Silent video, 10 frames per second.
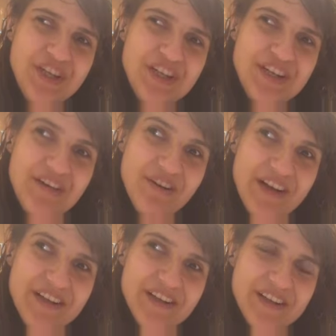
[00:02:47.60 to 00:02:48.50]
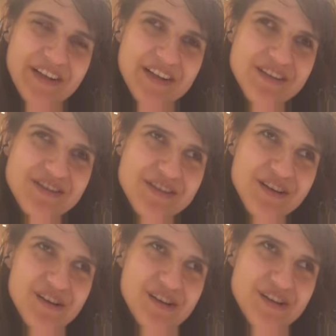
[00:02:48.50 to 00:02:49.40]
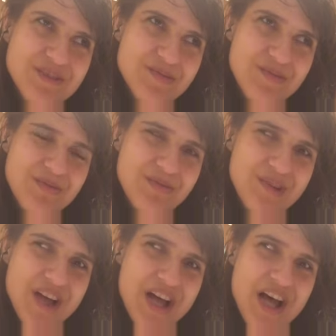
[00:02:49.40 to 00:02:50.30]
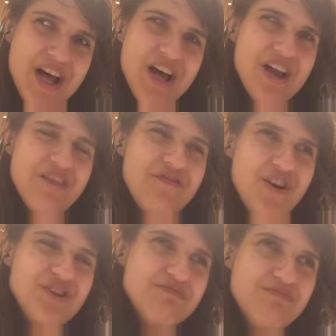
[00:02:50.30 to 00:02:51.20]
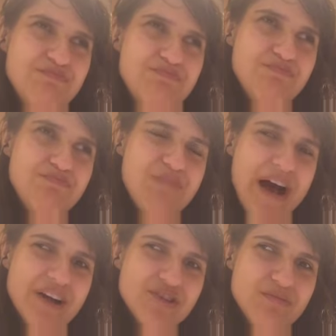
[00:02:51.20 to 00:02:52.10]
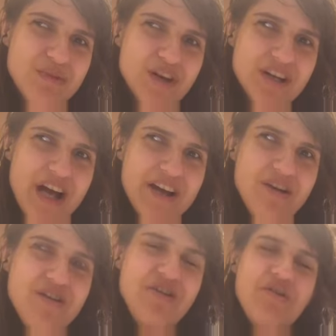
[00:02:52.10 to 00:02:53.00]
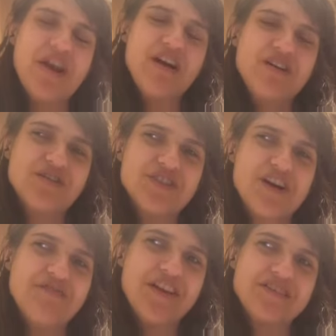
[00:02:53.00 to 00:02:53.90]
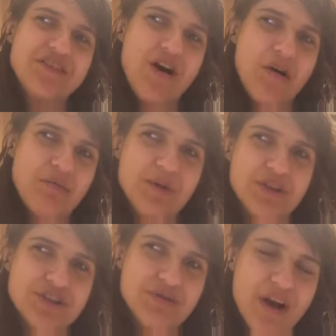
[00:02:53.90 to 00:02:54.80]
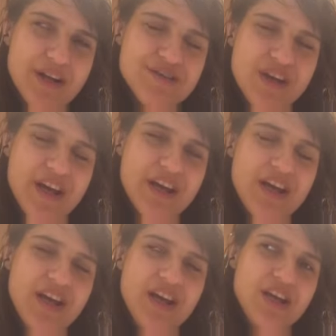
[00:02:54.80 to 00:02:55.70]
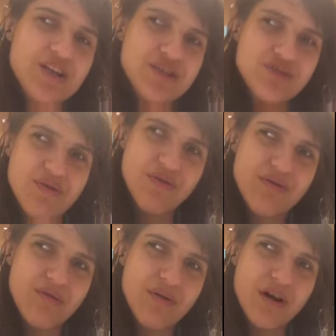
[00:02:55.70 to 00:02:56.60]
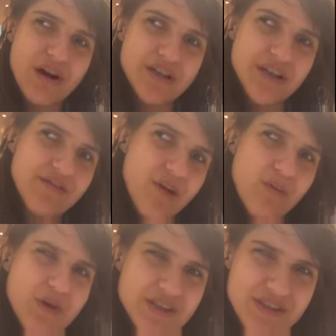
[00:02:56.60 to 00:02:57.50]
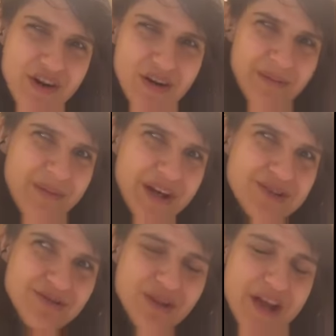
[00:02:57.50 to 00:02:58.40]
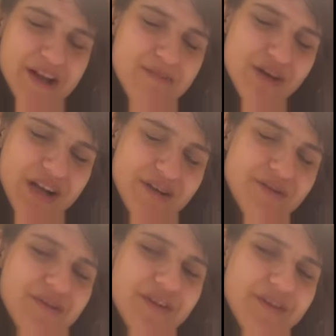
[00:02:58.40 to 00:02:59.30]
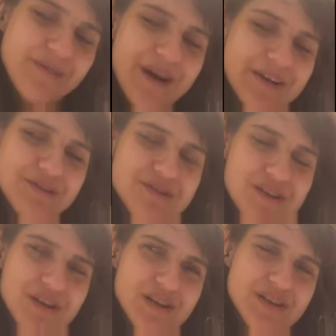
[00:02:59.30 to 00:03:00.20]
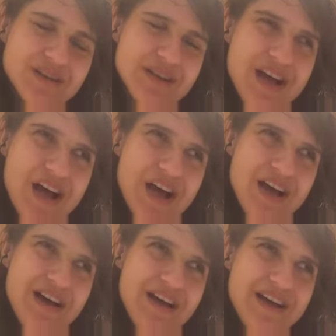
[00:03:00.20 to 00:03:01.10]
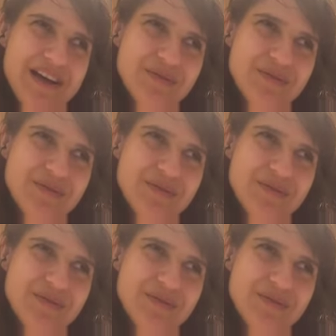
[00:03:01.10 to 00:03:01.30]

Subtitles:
never ending. Like, this series, the first Baxter book, I know, Karen herself, that's not all the books she writes. Like, she wrote a ton of other books that aren't Baxter related, but I do know that the Baxter series, it